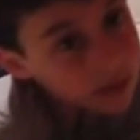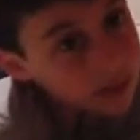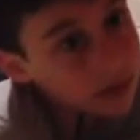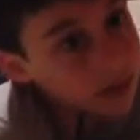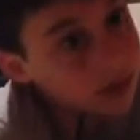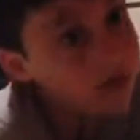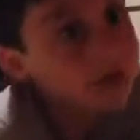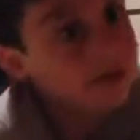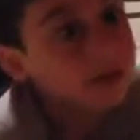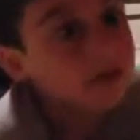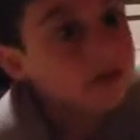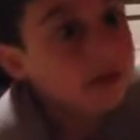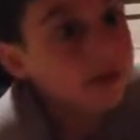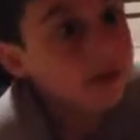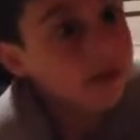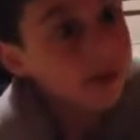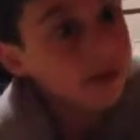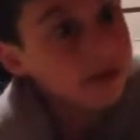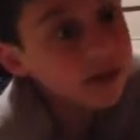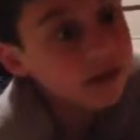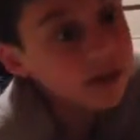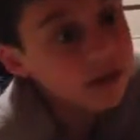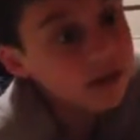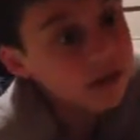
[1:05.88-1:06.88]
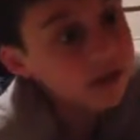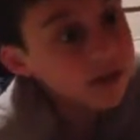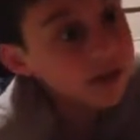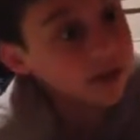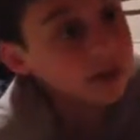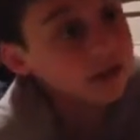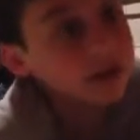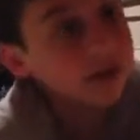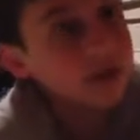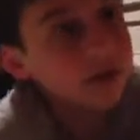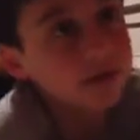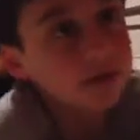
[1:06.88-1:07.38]
The
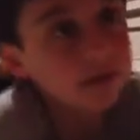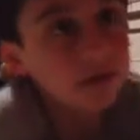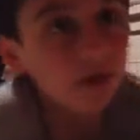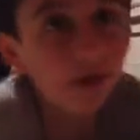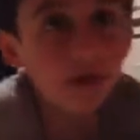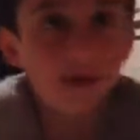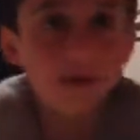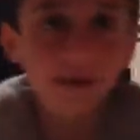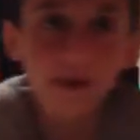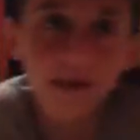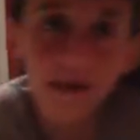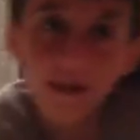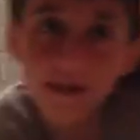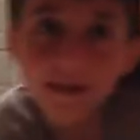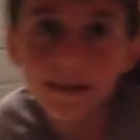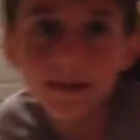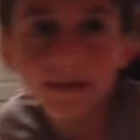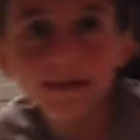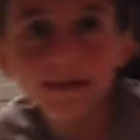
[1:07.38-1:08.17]
seeing the tarantula.